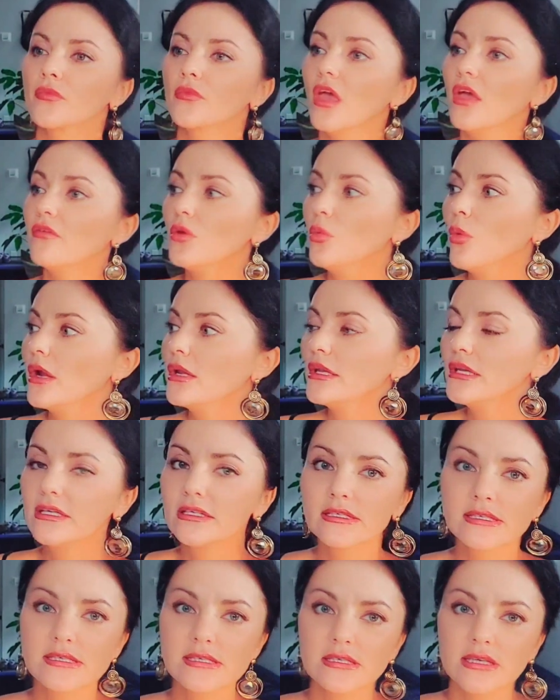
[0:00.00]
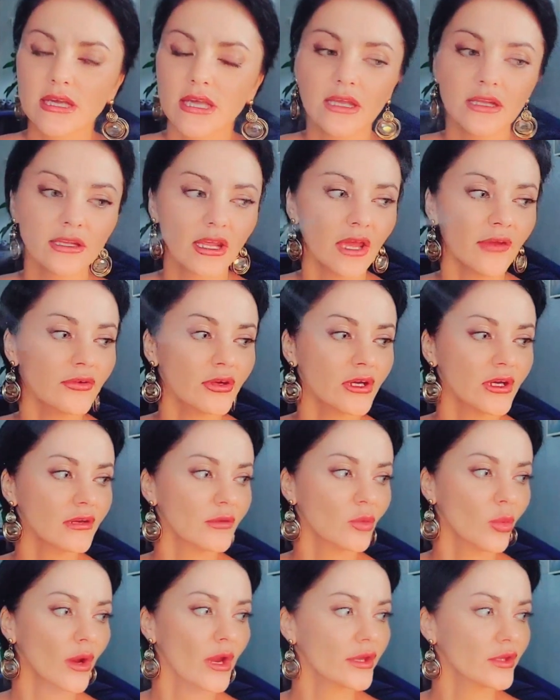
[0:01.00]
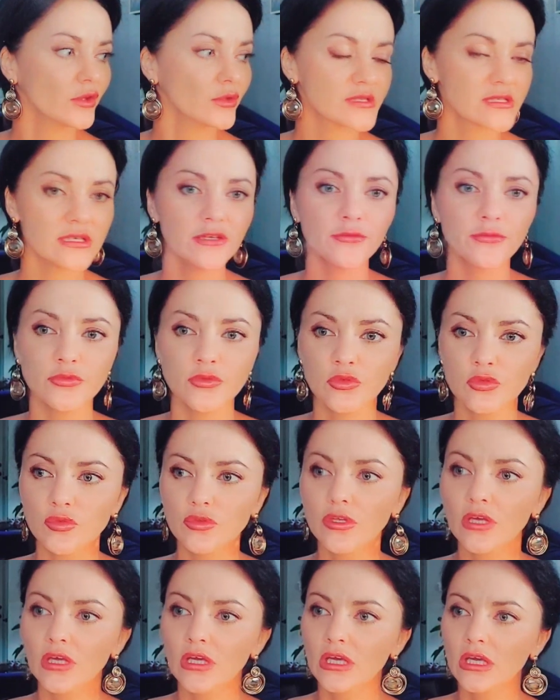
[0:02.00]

Everyone eats, and everywhere you see food,